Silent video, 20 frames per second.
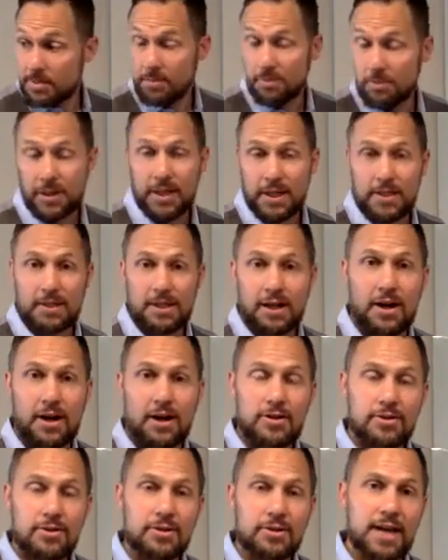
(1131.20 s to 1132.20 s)
But
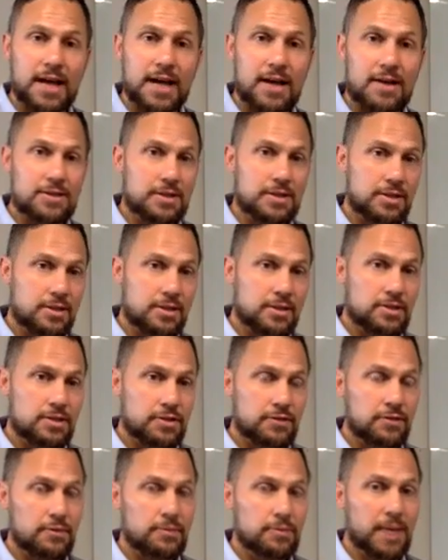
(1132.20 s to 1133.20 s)
100,000 of those are
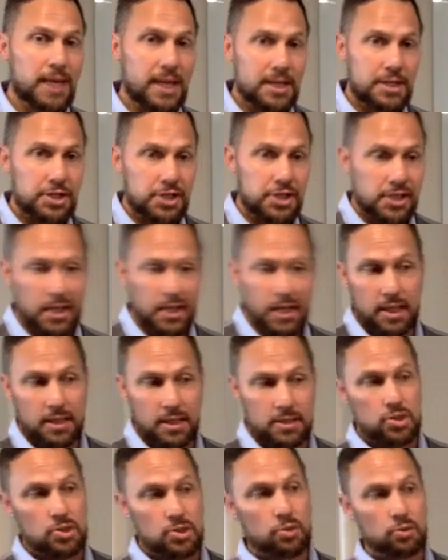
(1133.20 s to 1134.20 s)
from aging. And
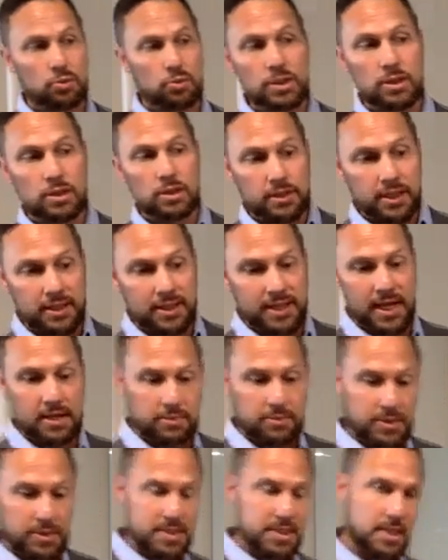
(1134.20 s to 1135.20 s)
so we look at that and
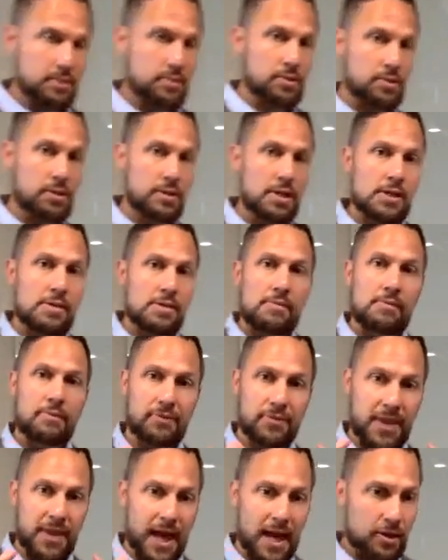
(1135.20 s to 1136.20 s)
we say, well,
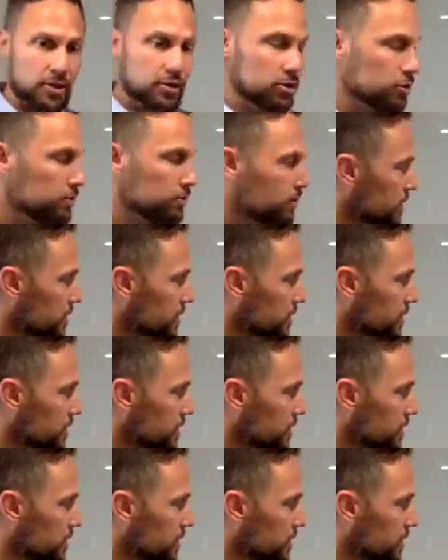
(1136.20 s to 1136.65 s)
that could be